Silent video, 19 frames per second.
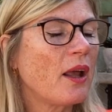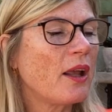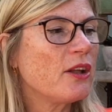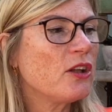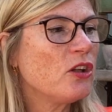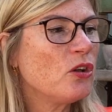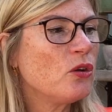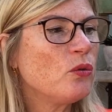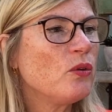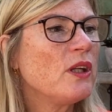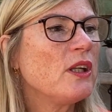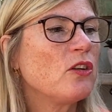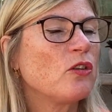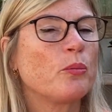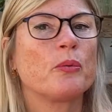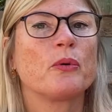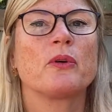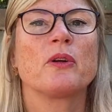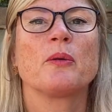need to
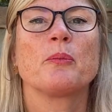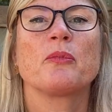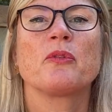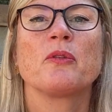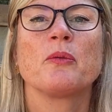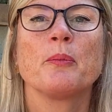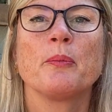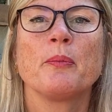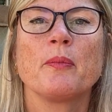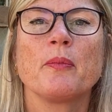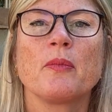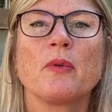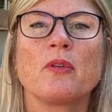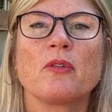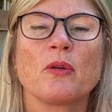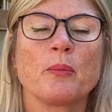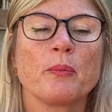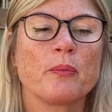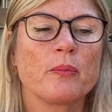put up
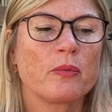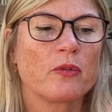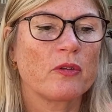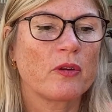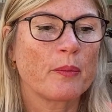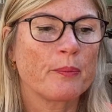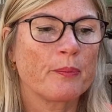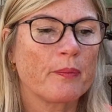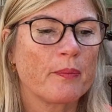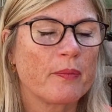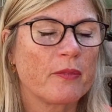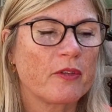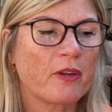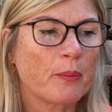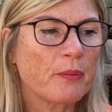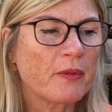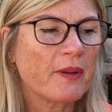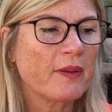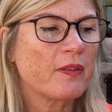
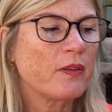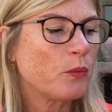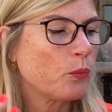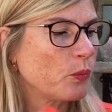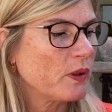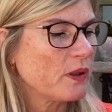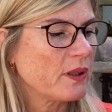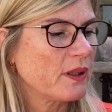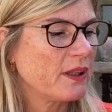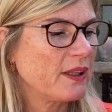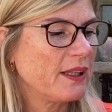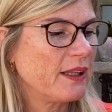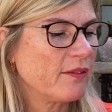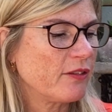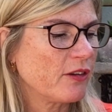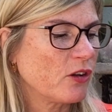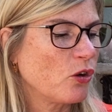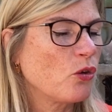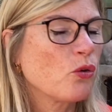something that will
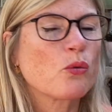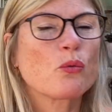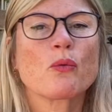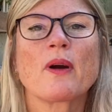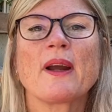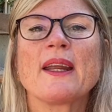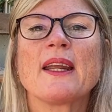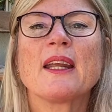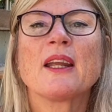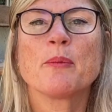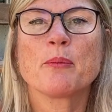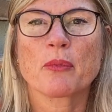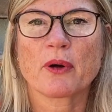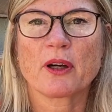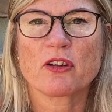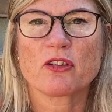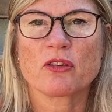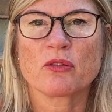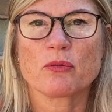give a great
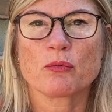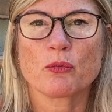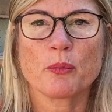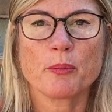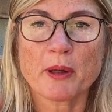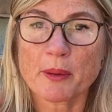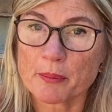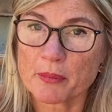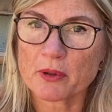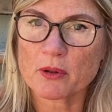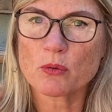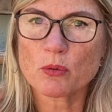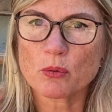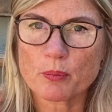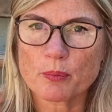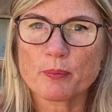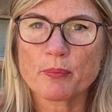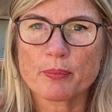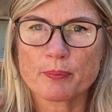impression. Remember, your
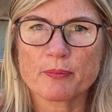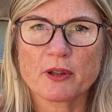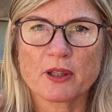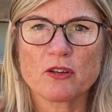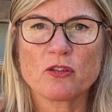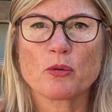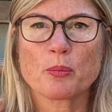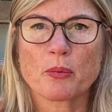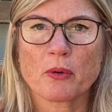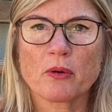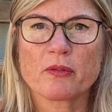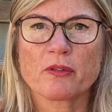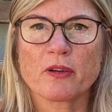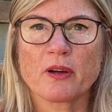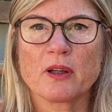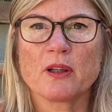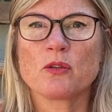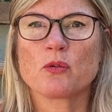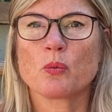teacher
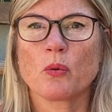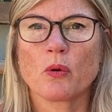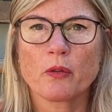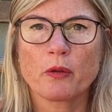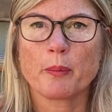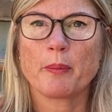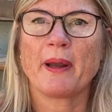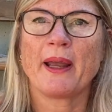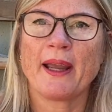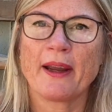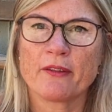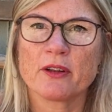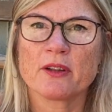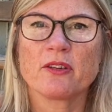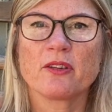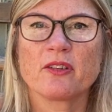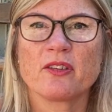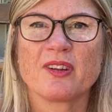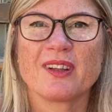profile is what the
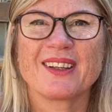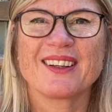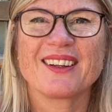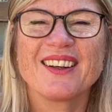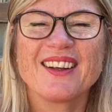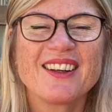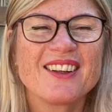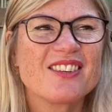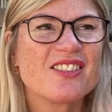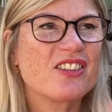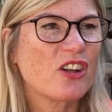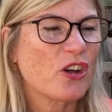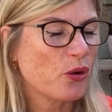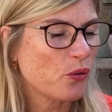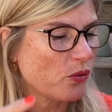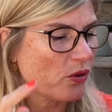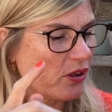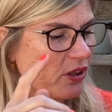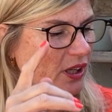parents see.
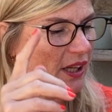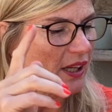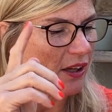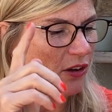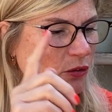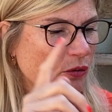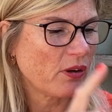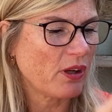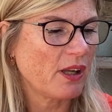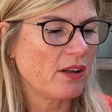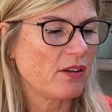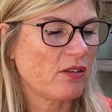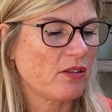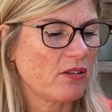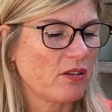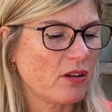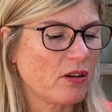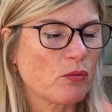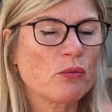So it creates
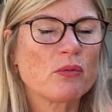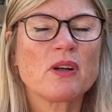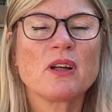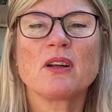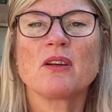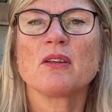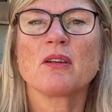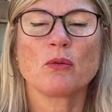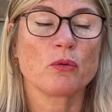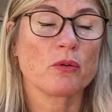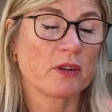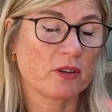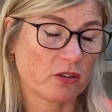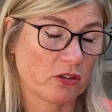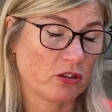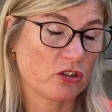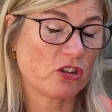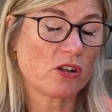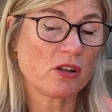a really good, or it's
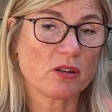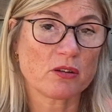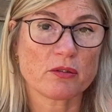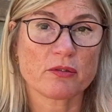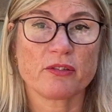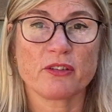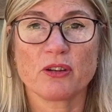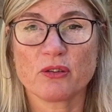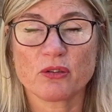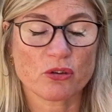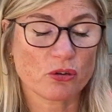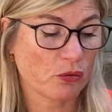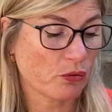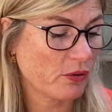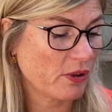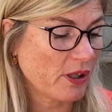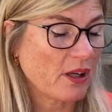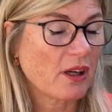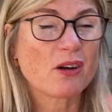a chance for you to
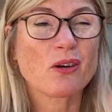create a